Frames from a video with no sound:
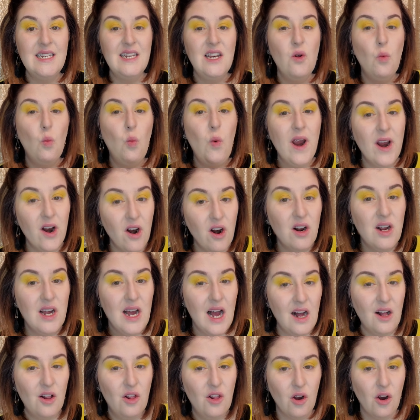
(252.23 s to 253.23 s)
wear
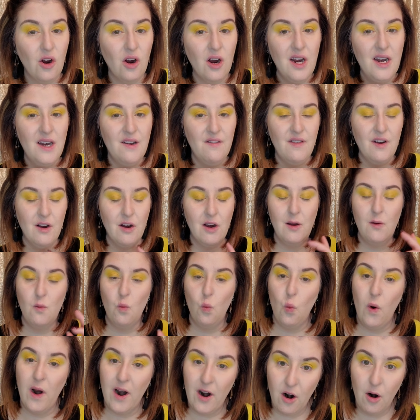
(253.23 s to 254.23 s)
color in a very
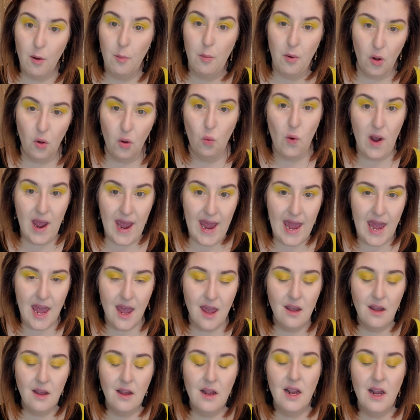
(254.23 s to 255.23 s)
wearable
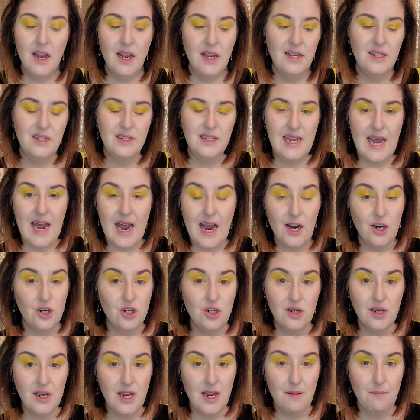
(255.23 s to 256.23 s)
way is to
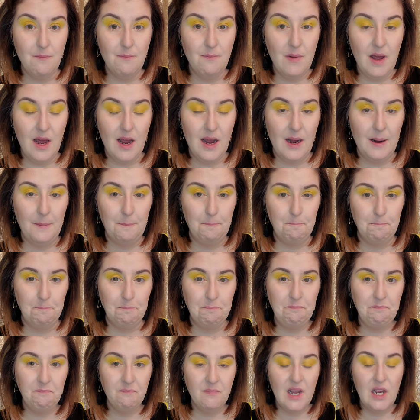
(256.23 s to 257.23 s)
actually
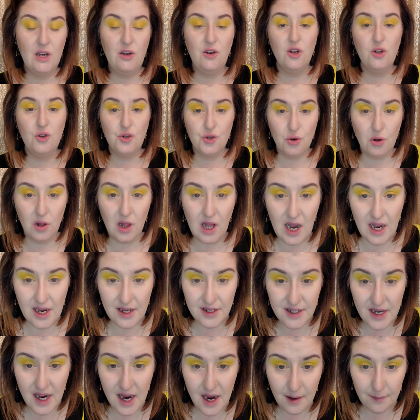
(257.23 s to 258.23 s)

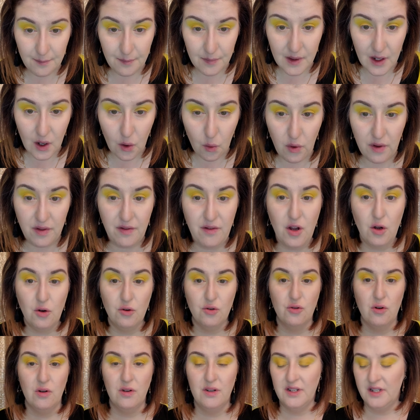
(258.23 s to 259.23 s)
neutralize it with
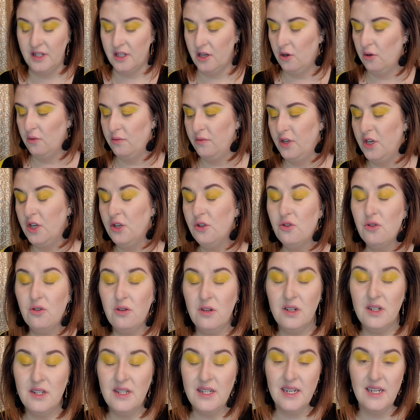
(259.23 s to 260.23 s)
neutrals. So
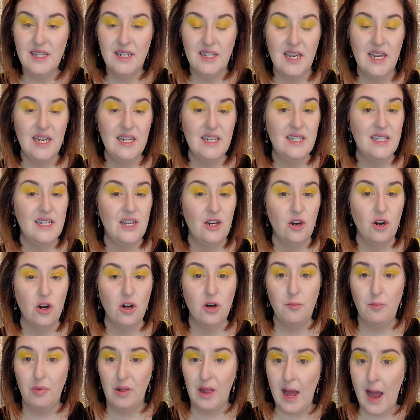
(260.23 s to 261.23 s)
neutrals is
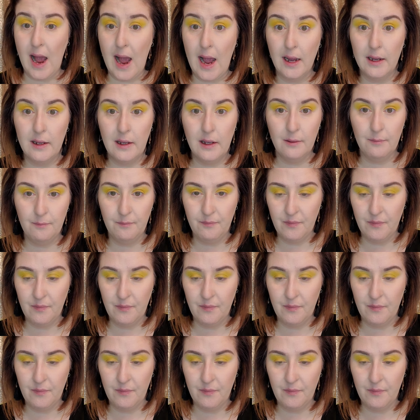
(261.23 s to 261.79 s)
considered black,